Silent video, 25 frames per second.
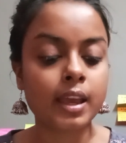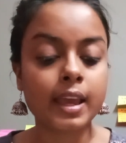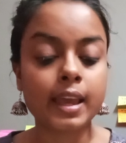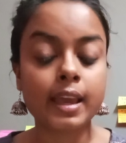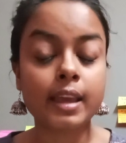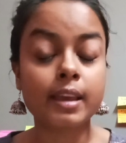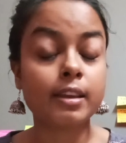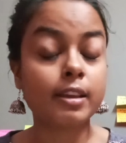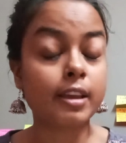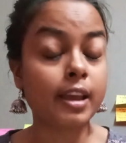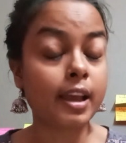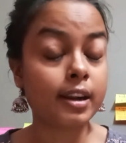
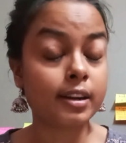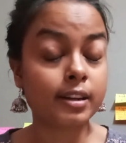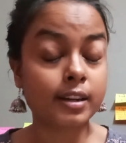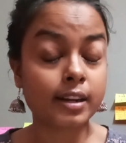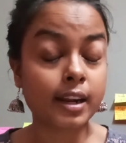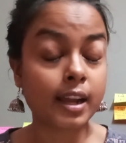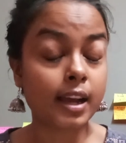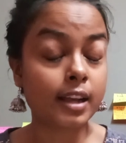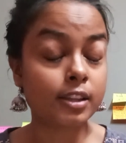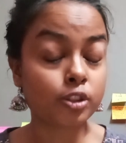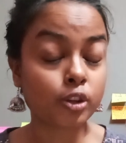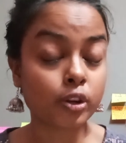A
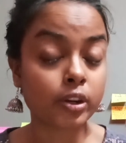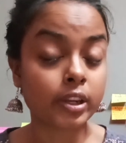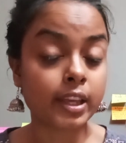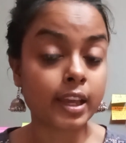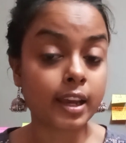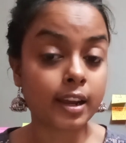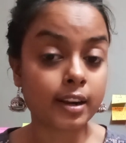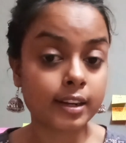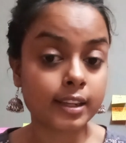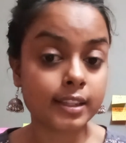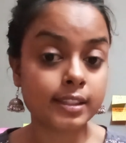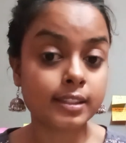
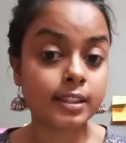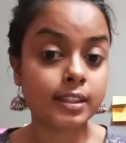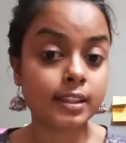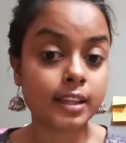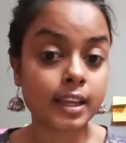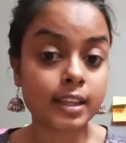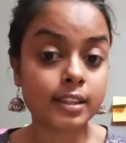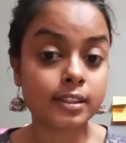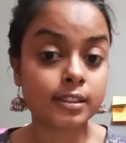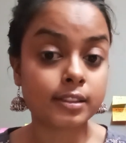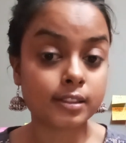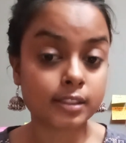
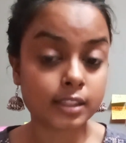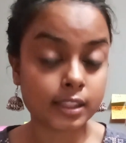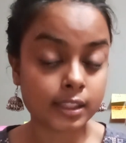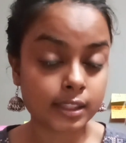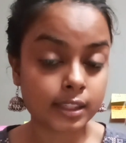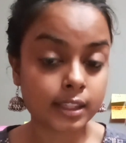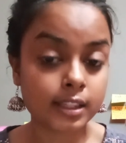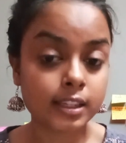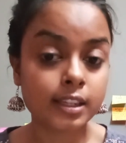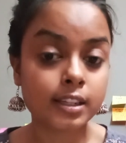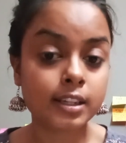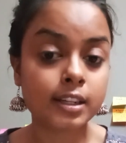
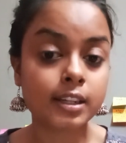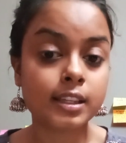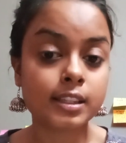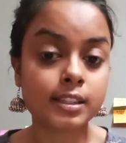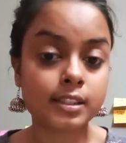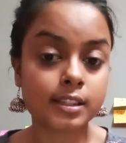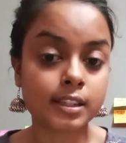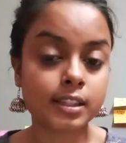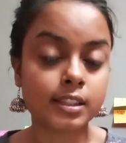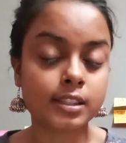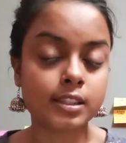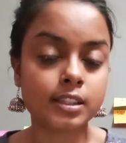designator
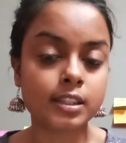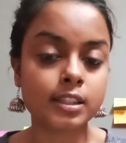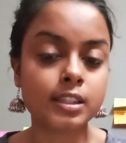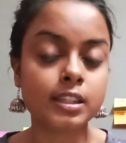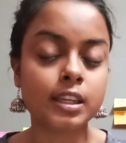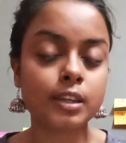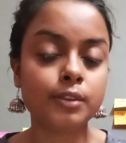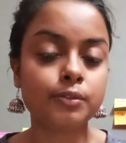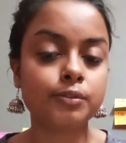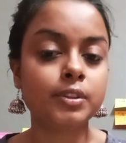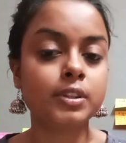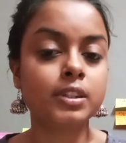is rigid
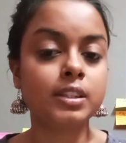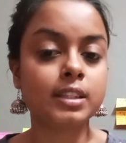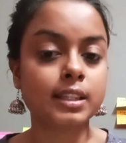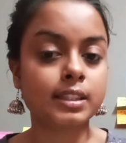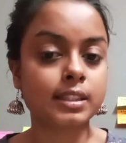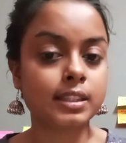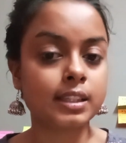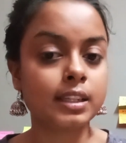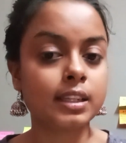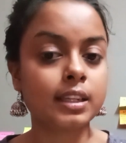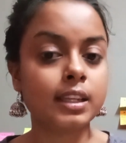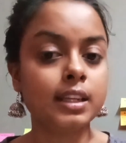if it
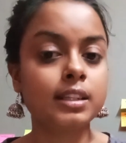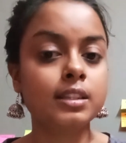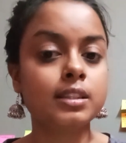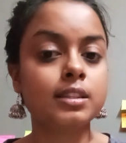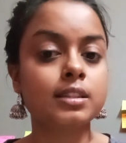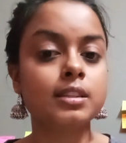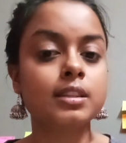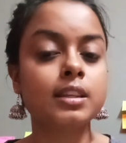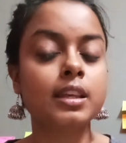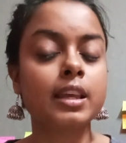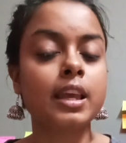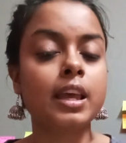
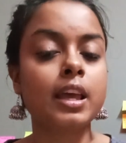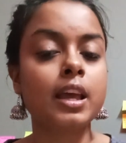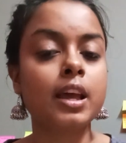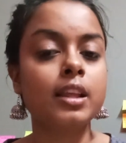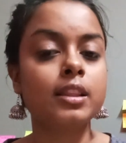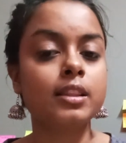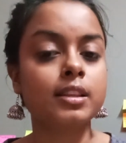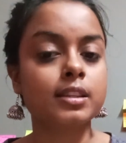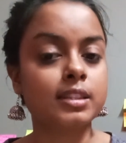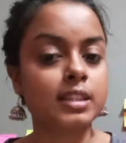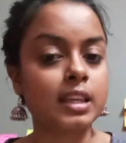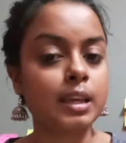designates
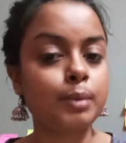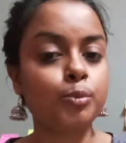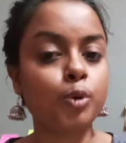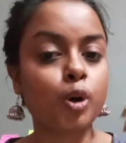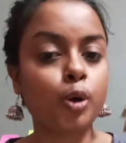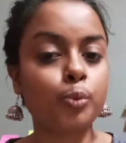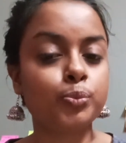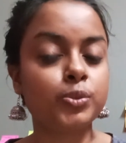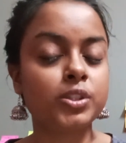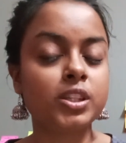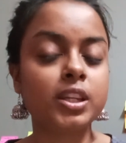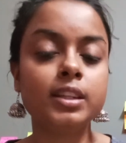the same
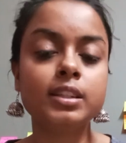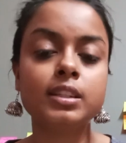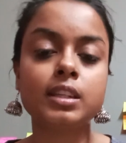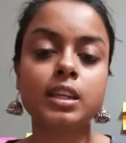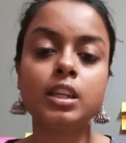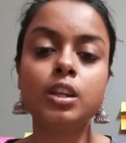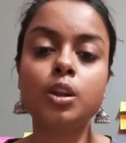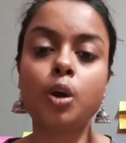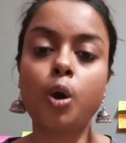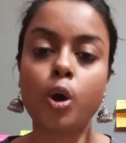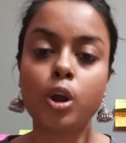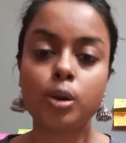object
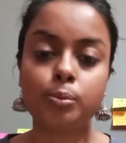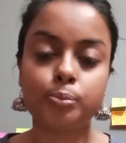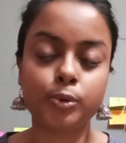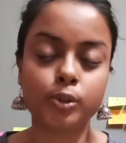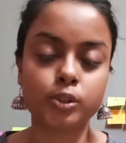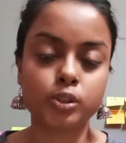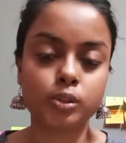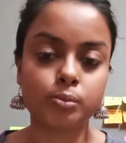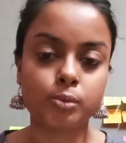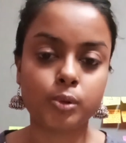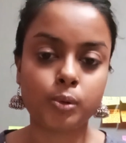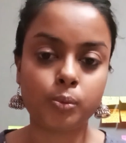in all
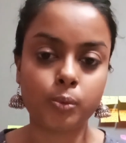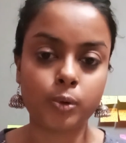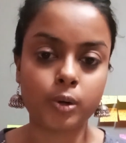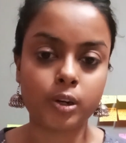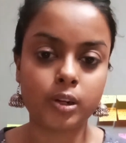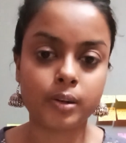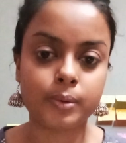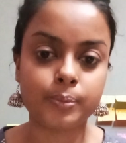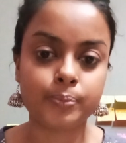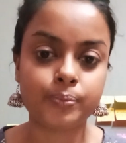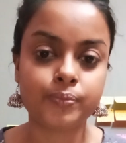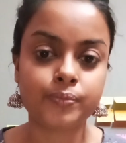possible
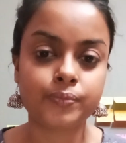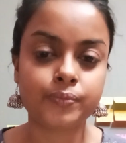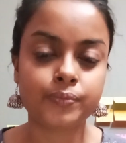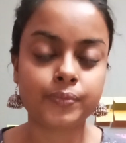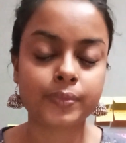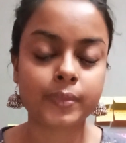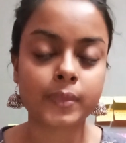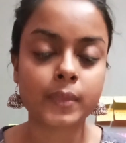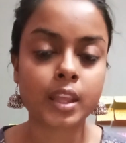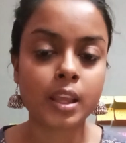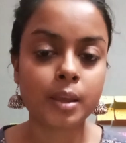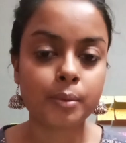worlds.
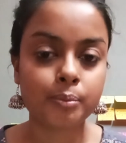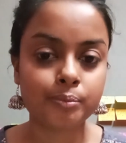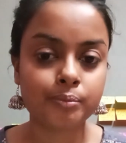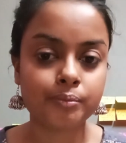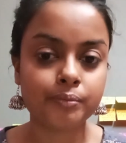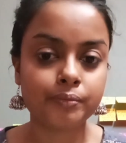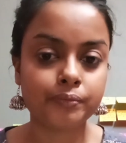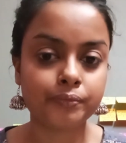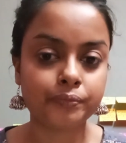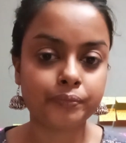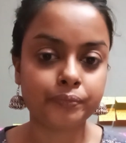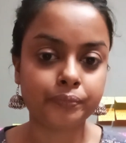
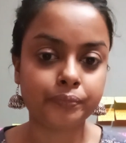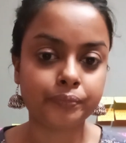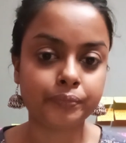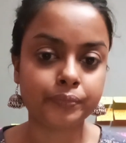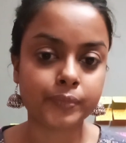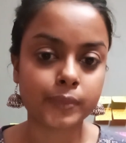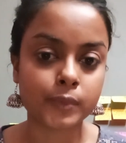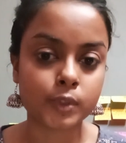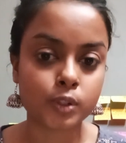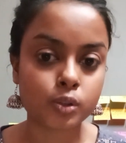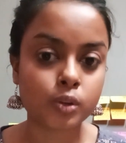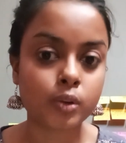
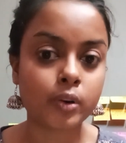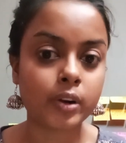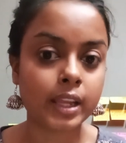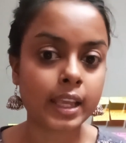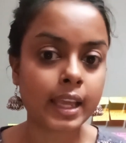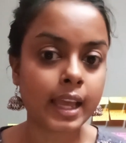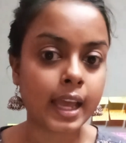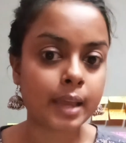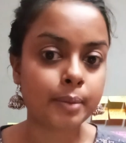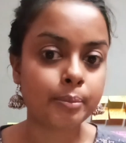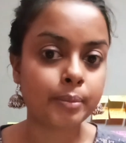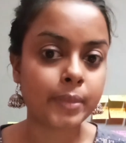
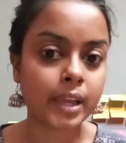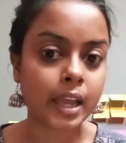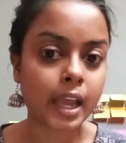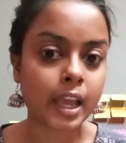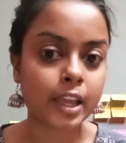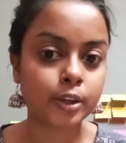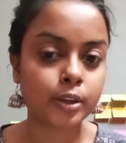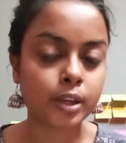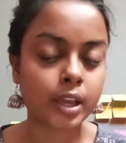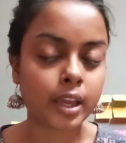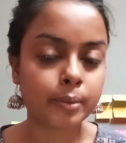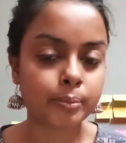
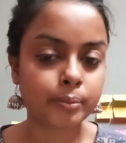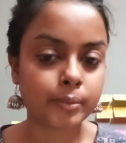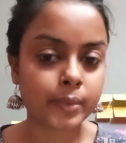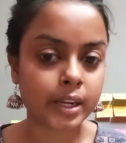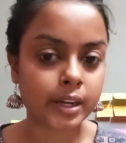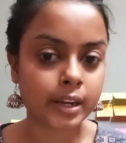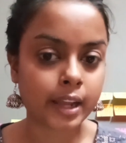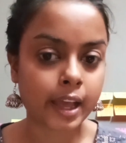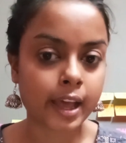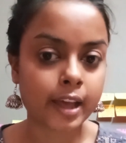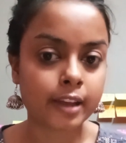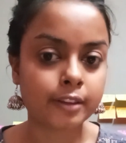I
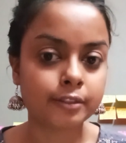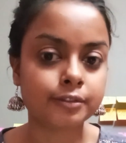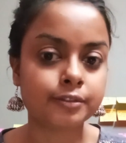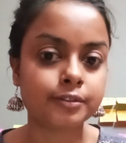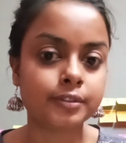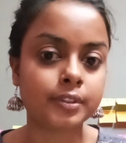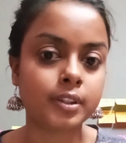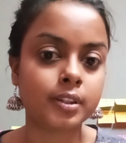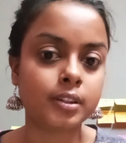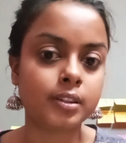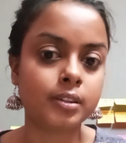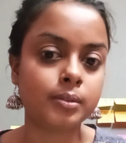may
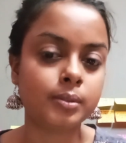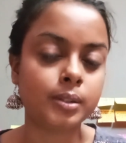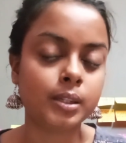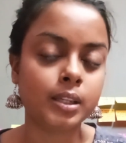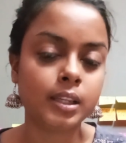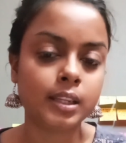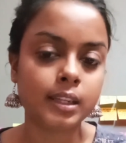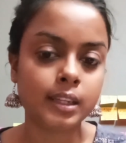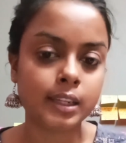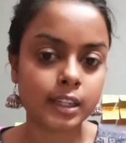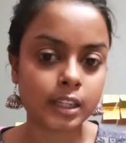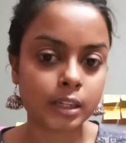have a
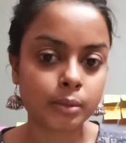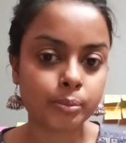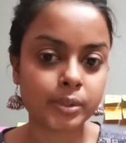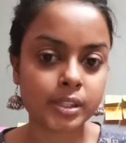little